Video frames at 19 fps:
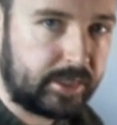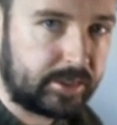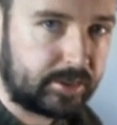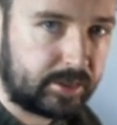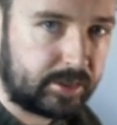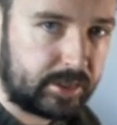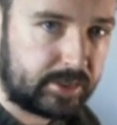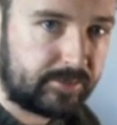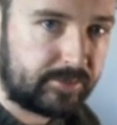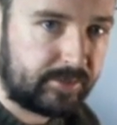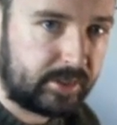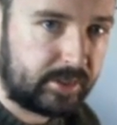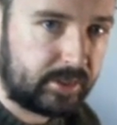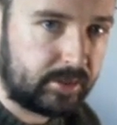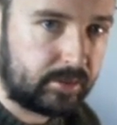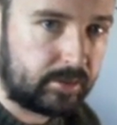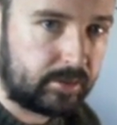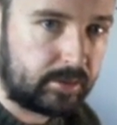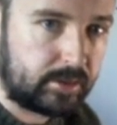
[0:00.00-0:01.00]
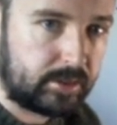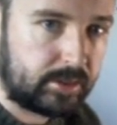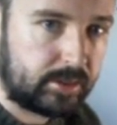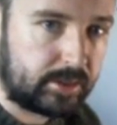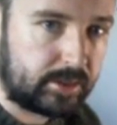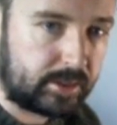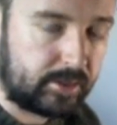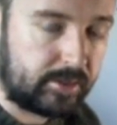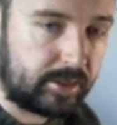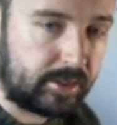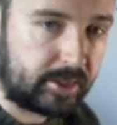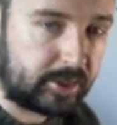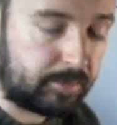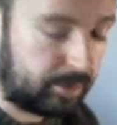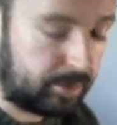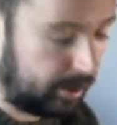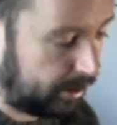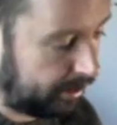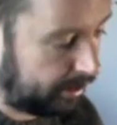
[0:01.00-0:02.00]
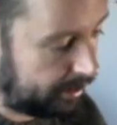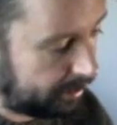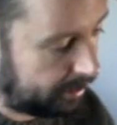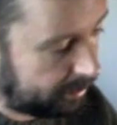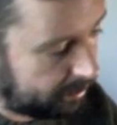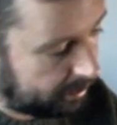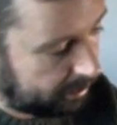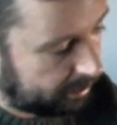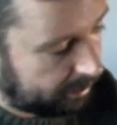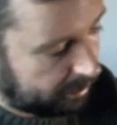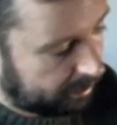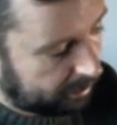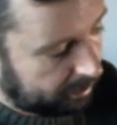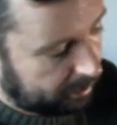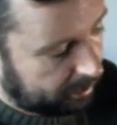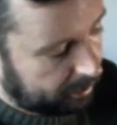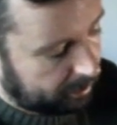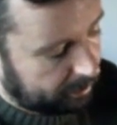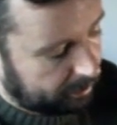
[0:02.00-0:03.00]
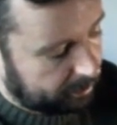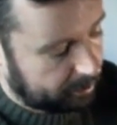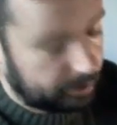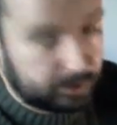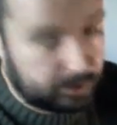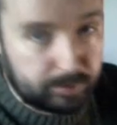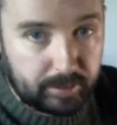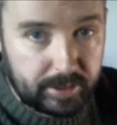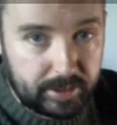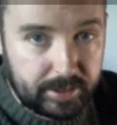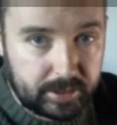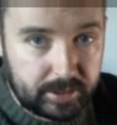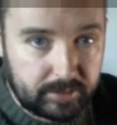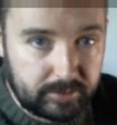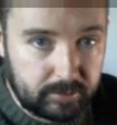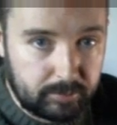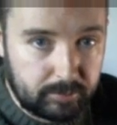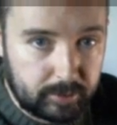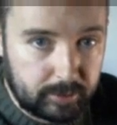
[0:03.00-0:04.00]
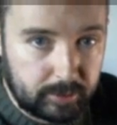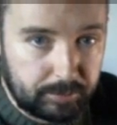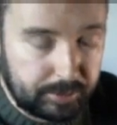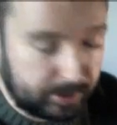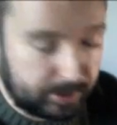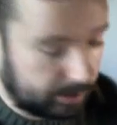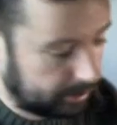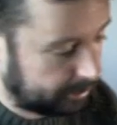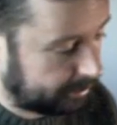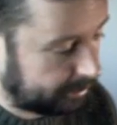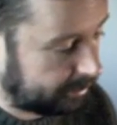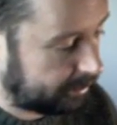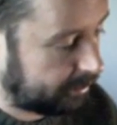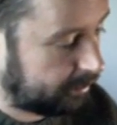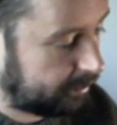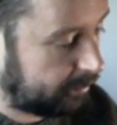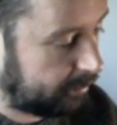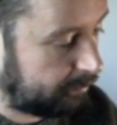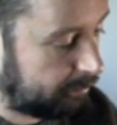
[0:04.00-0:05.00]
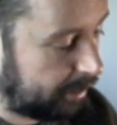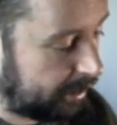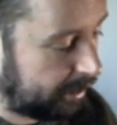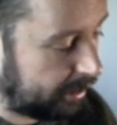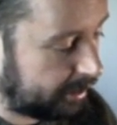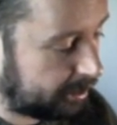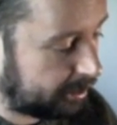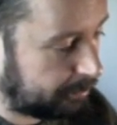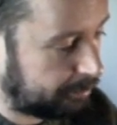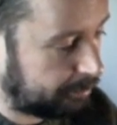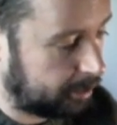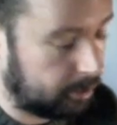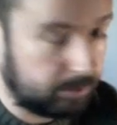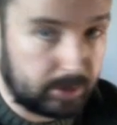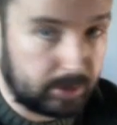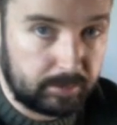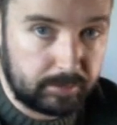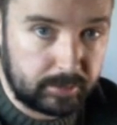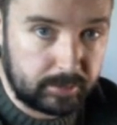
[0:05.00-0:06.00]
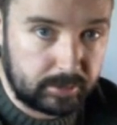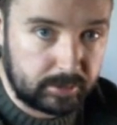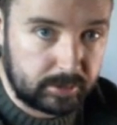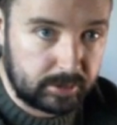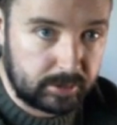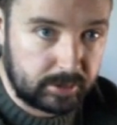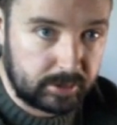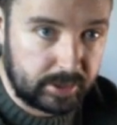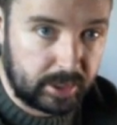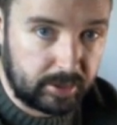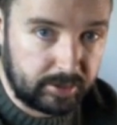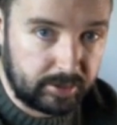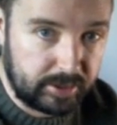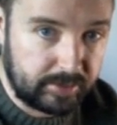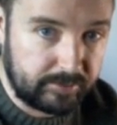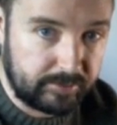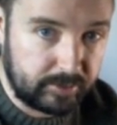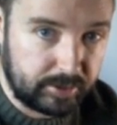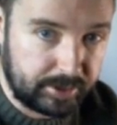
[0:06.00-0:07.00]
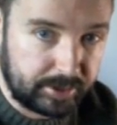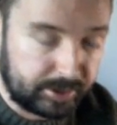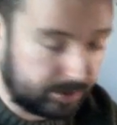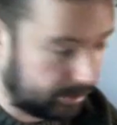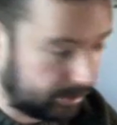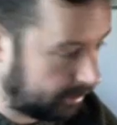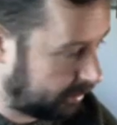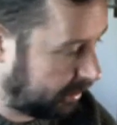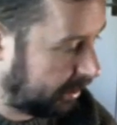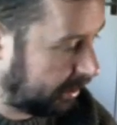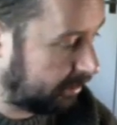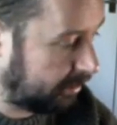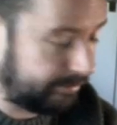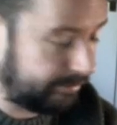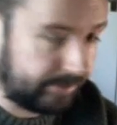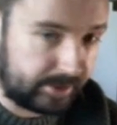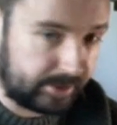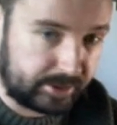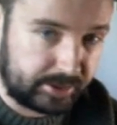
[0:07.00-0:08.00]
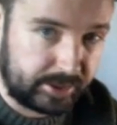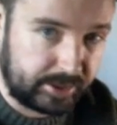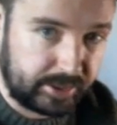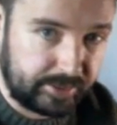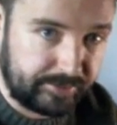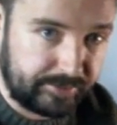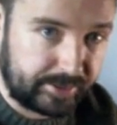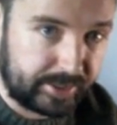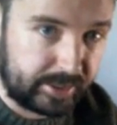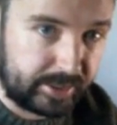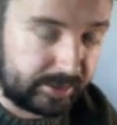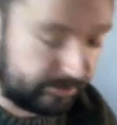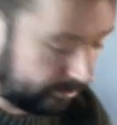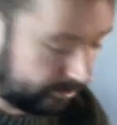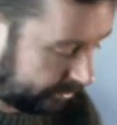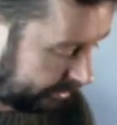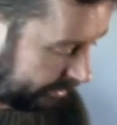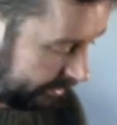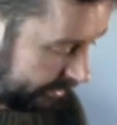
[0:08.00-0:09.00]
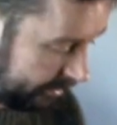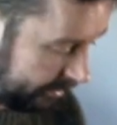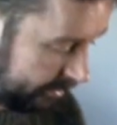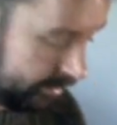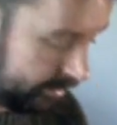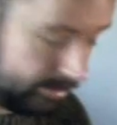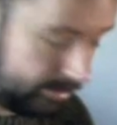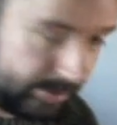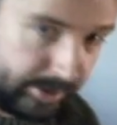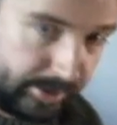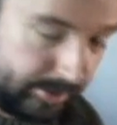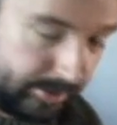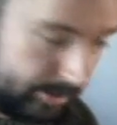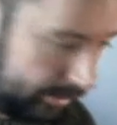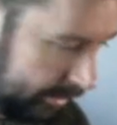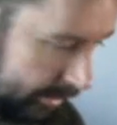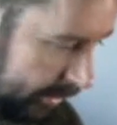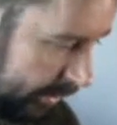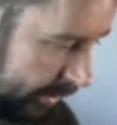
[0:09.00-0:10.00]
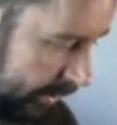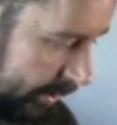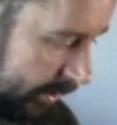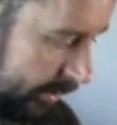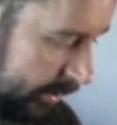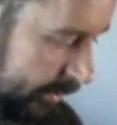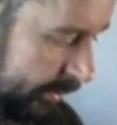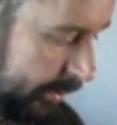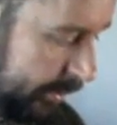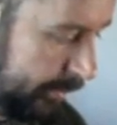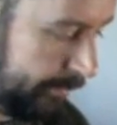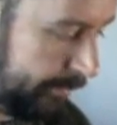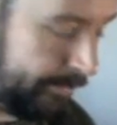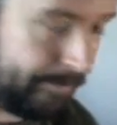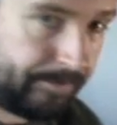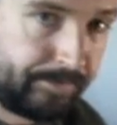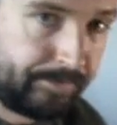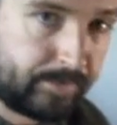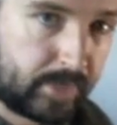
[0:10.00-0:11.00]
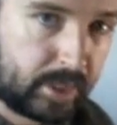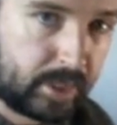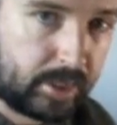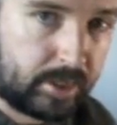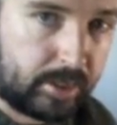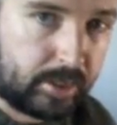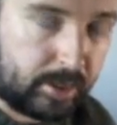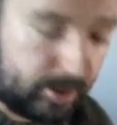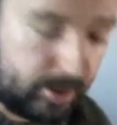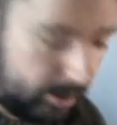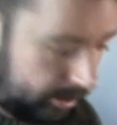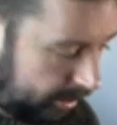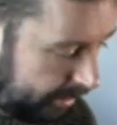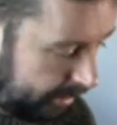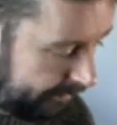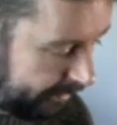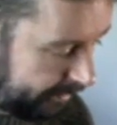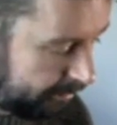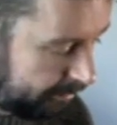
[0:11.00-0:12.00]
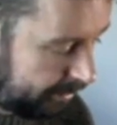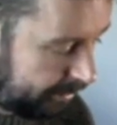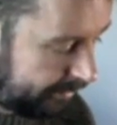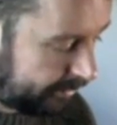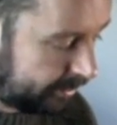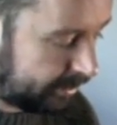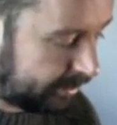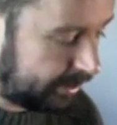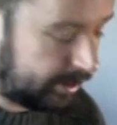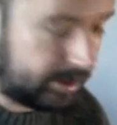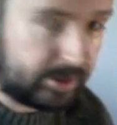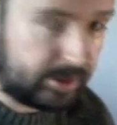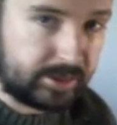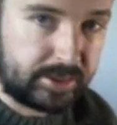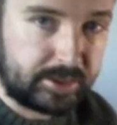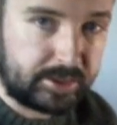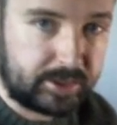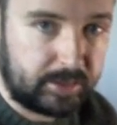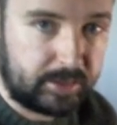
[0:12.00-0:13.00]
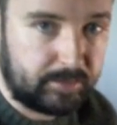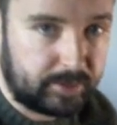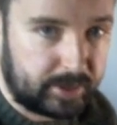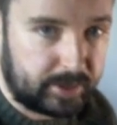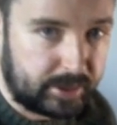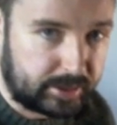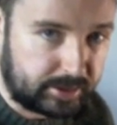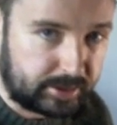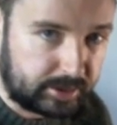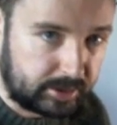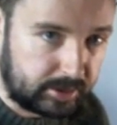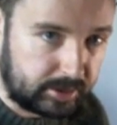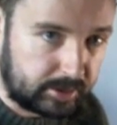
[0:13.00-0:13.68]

so this video is going to explain the twining of the warp yarns, why that's a problem, how to avoid it, how to fix it if you can't avoid it. Okay? So, if I weave continually in the same direction,